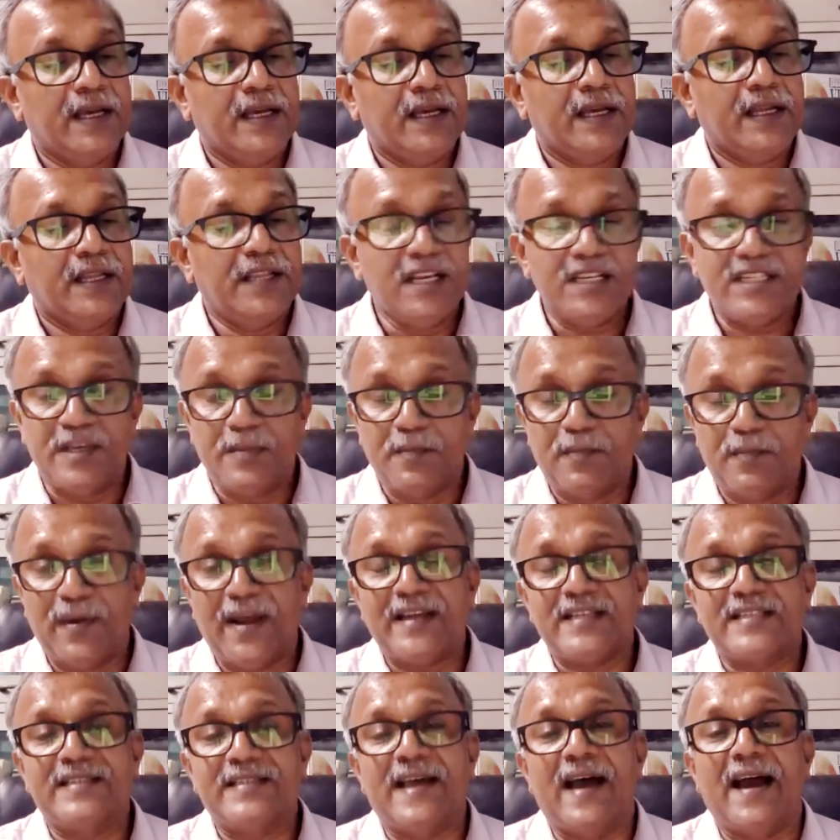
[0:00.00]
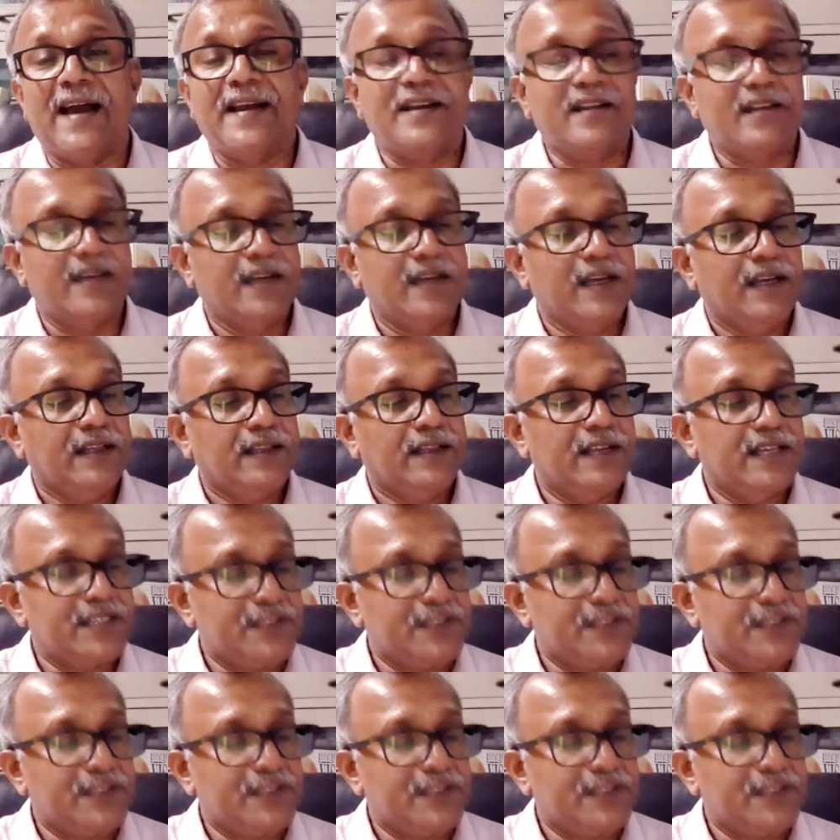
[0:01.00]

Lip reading: This implies that the